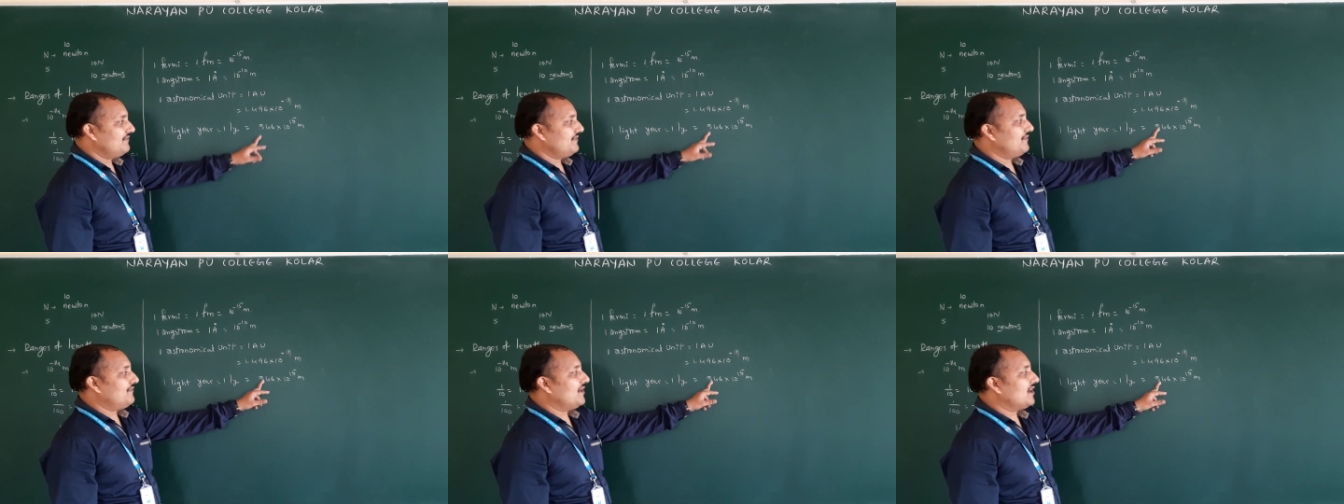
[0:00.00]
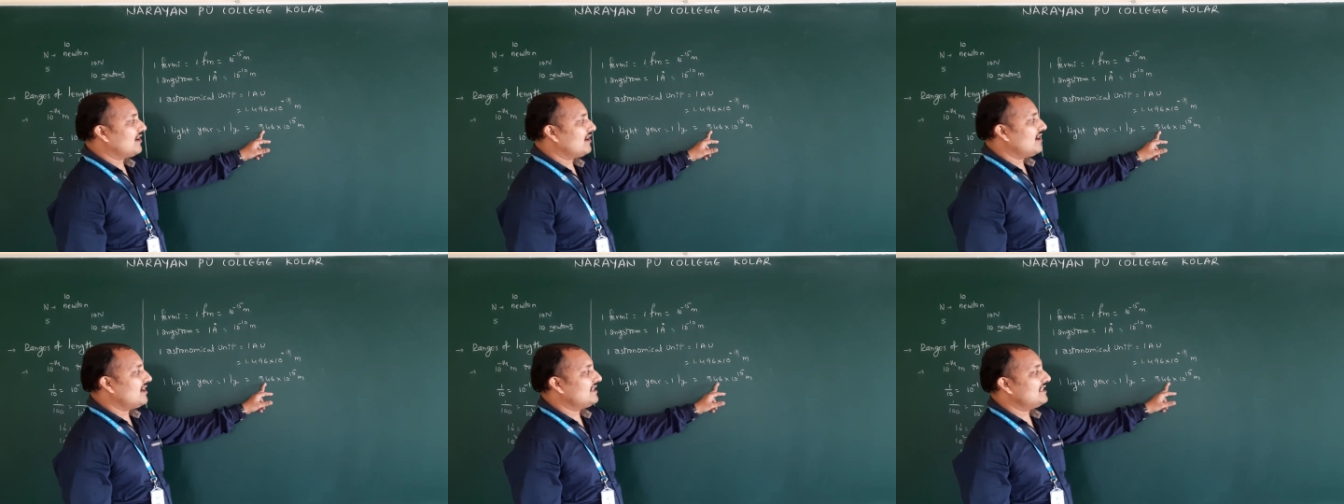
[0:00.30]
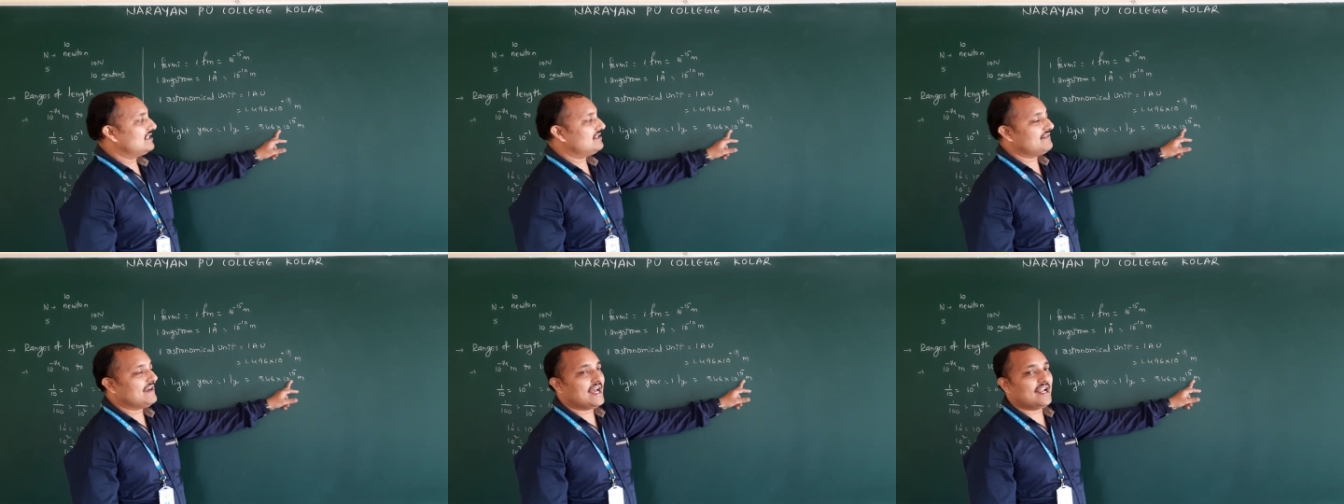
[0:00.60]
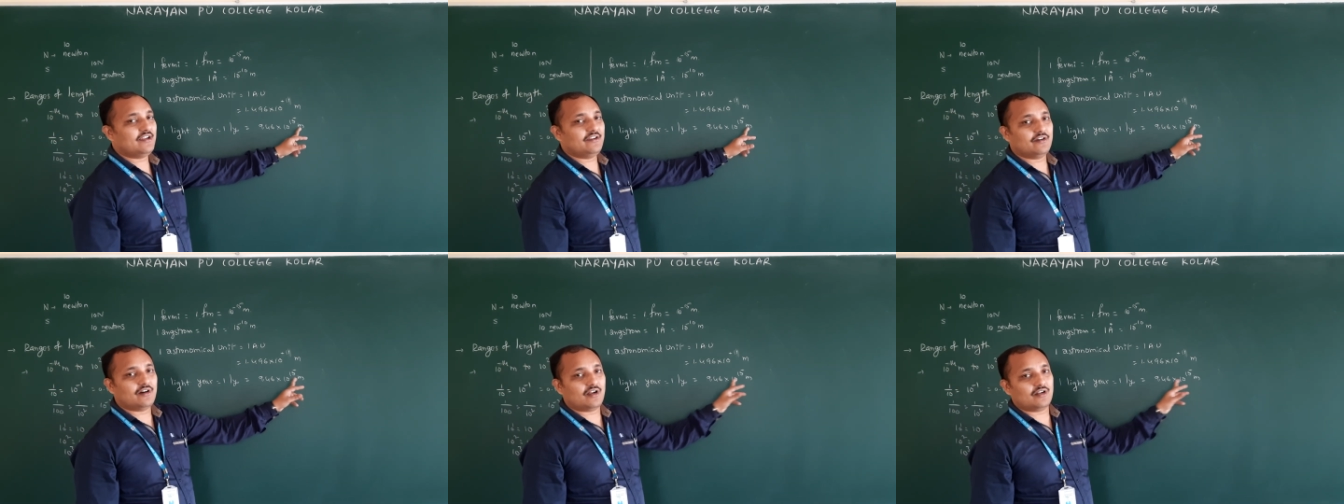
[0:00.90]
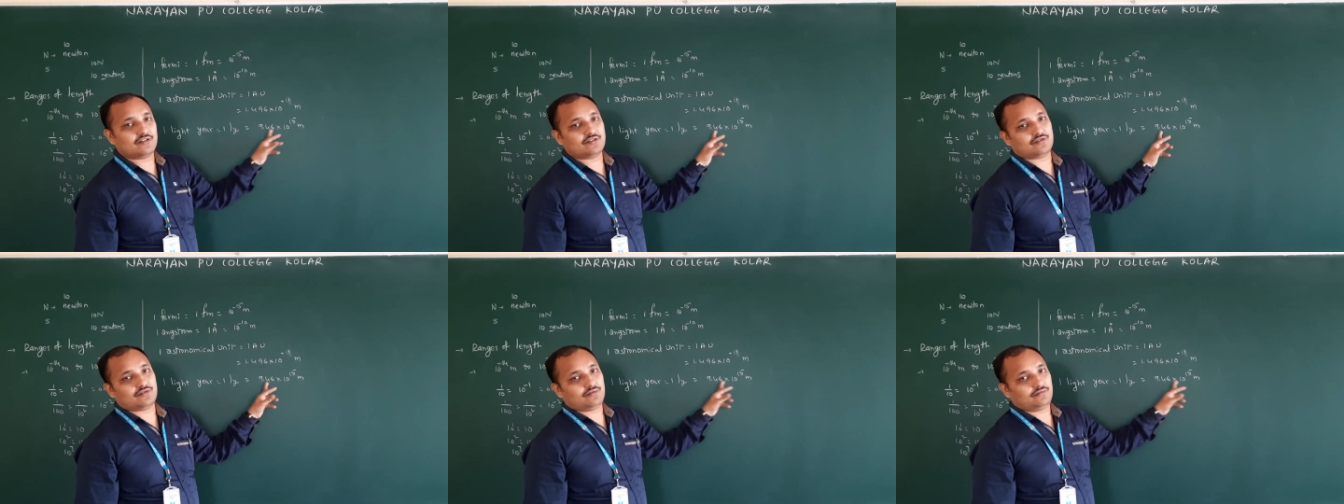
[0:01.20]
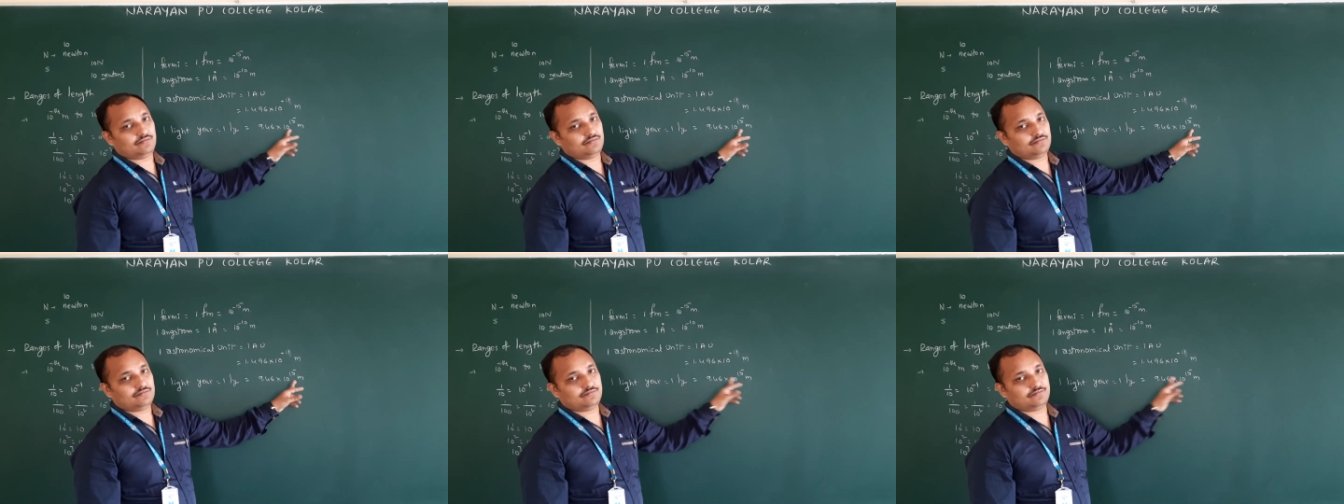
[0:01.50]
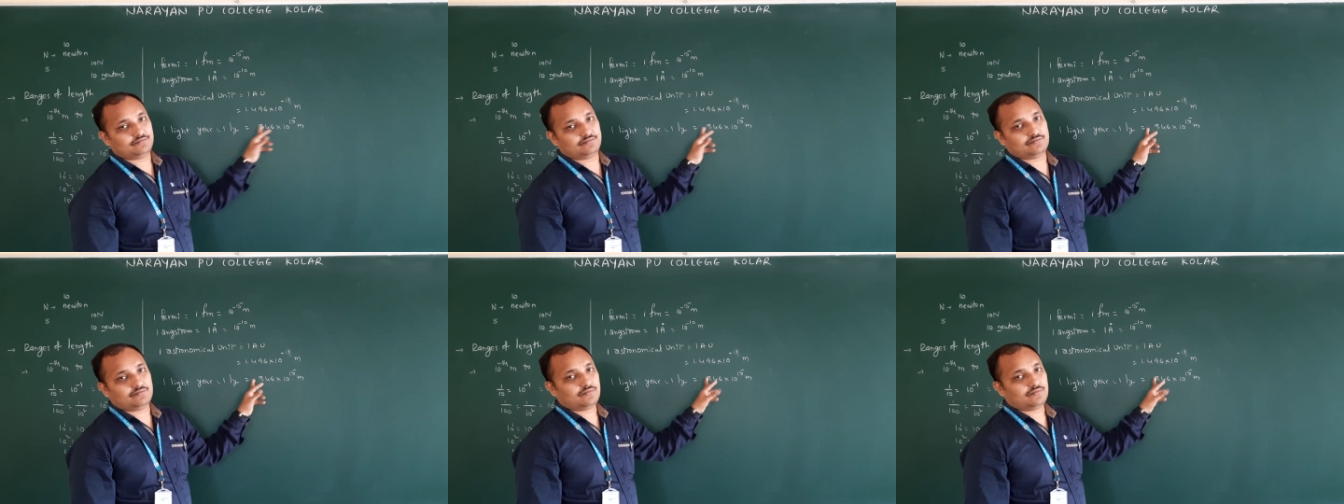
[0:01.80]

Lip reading: If you forgot this value also,